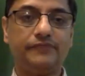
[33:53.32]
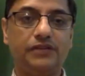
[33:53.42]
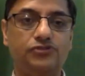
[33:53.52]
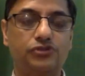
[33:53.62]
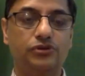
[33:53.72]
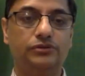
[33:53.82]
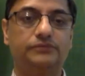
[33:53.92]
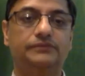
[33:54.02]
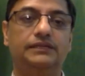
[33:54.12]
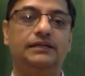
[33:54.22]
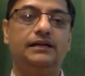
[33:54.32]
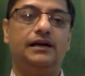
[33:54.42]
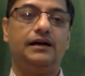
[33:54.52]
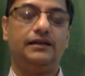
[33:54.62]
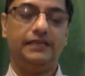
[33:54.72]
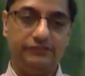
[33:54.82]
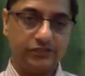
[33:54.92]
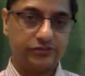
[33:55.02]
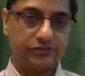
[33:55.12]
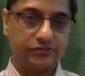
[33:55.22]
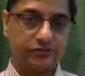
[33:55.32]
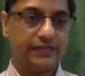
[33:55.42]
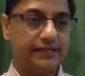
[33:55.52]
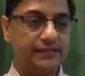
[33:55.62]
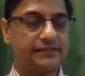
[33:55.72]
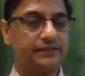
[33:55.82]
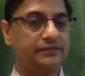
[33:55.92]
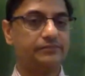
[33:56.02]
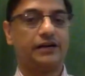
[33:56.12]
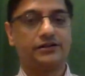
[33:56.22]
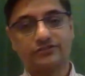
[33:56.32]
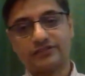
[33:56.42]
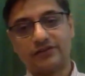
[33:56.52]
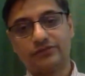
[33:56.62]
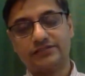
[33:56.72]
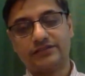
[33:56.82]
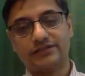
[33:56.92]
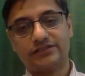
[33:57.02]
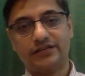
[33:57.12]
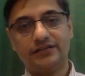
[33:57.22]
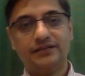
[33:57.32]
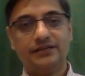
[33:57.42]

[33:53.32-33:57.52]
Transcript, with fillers: So uh, even today, in certain parts of Southeast Asia,